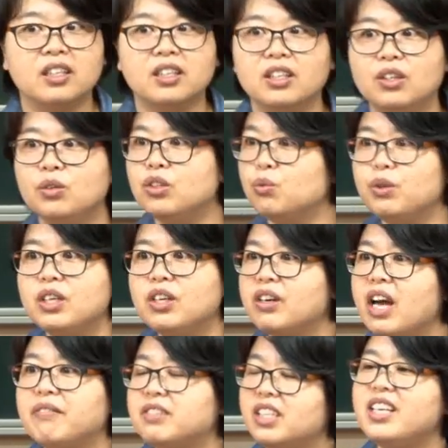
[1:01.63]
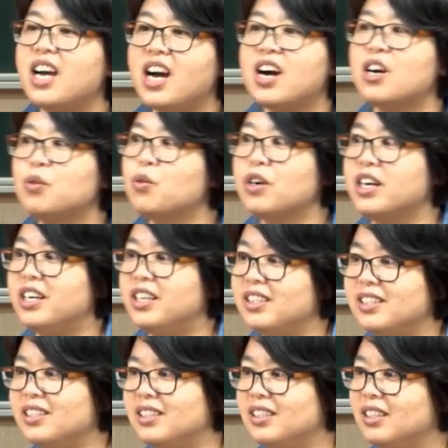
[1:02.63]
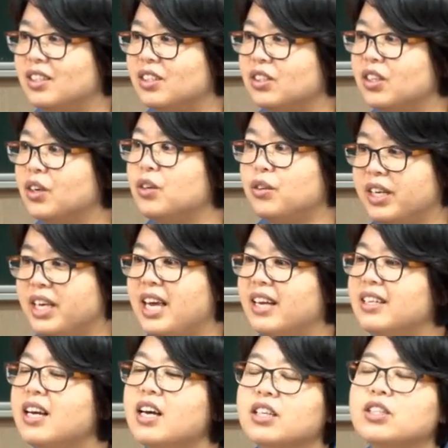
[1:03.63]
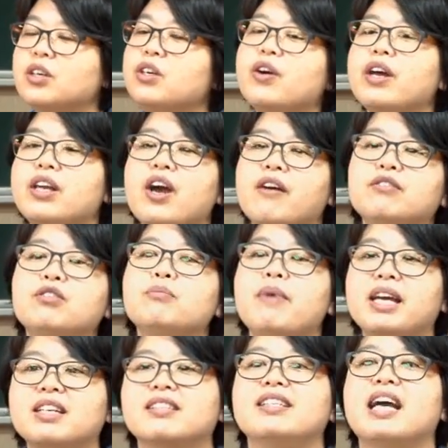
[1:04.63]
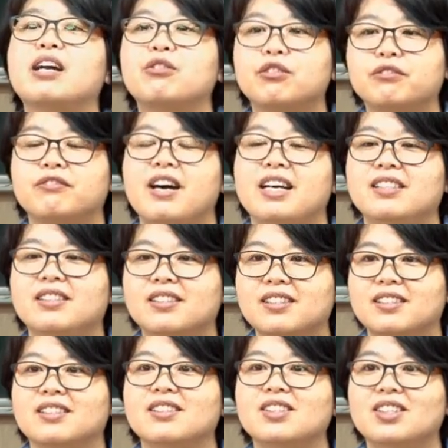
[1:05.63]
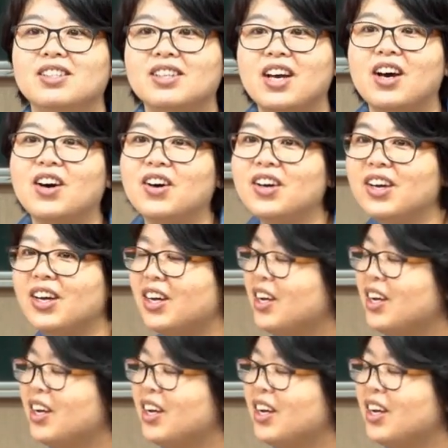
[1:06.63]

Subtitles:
We don't have TR words, so you can't. So you have to make sacrifices, you know.